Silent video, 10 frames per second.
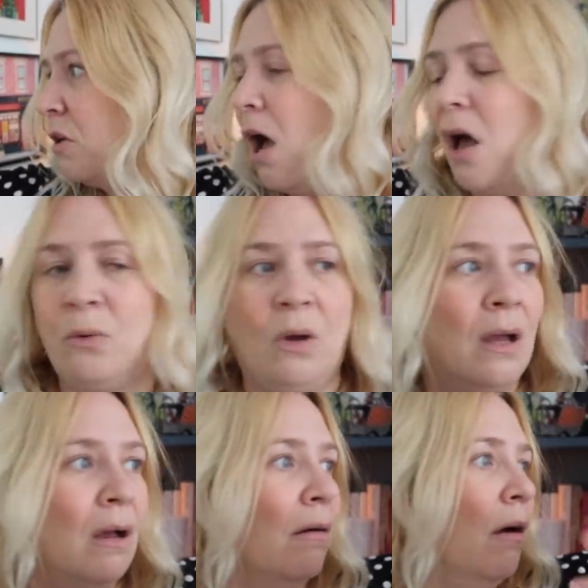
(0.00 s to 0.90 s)
go,
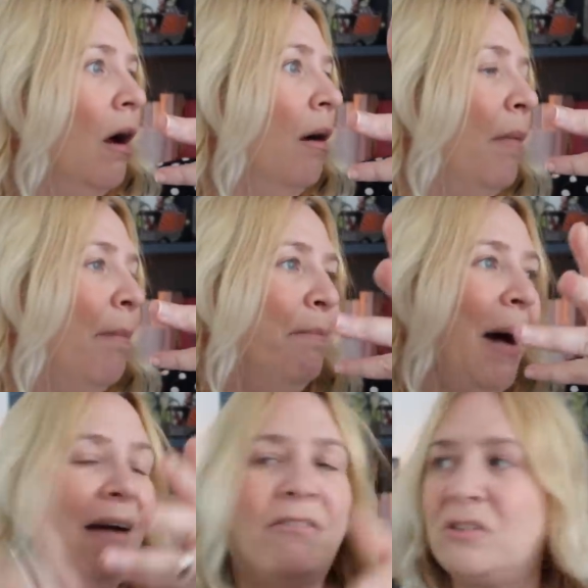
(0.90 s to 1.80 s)
um,
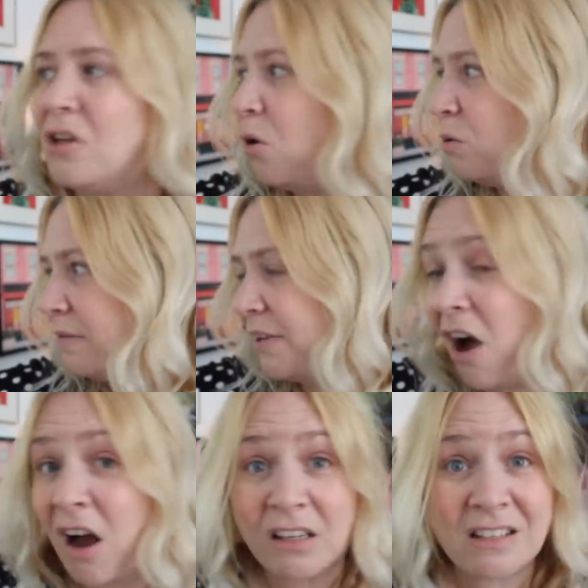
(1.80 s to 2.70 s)
parasols for
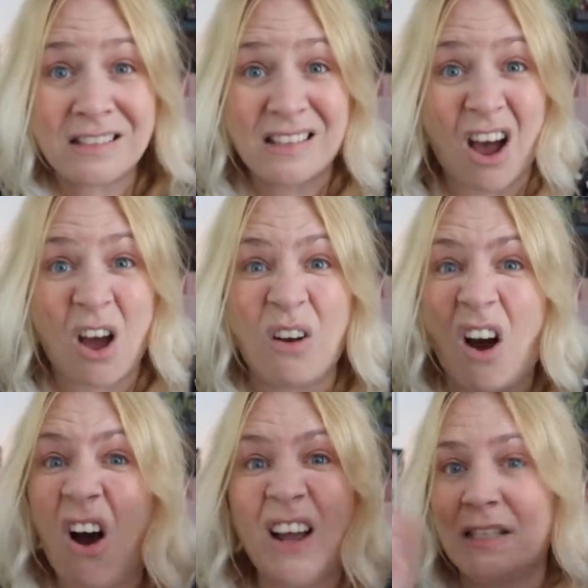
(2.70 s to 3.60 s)
gardens go,
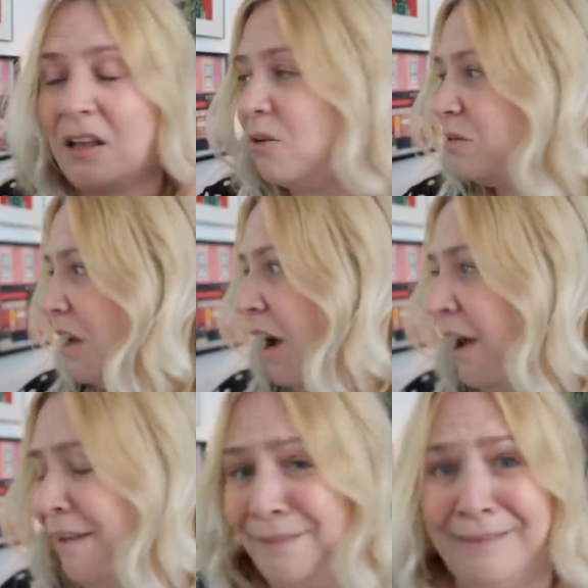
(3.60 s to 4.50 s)
ice aisles
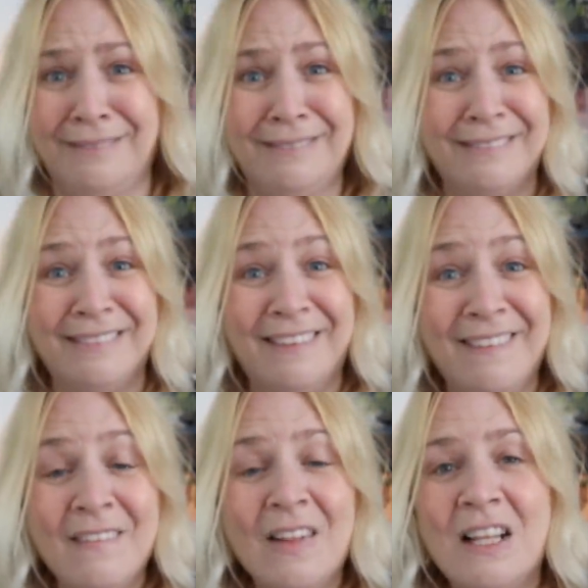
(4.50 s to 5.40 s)
go.
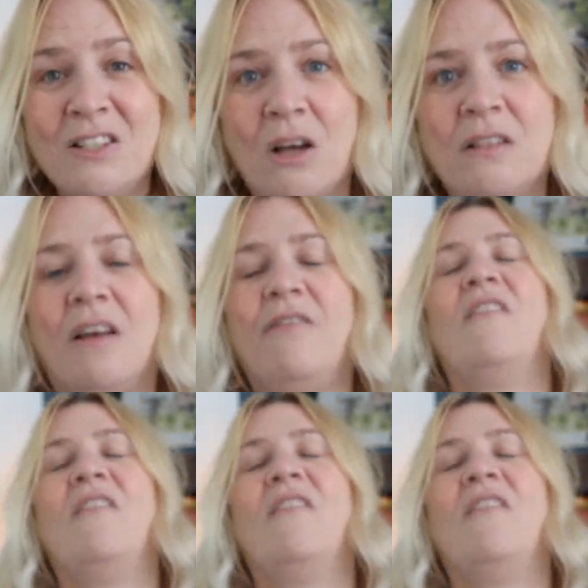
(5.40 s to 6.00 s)
So I was like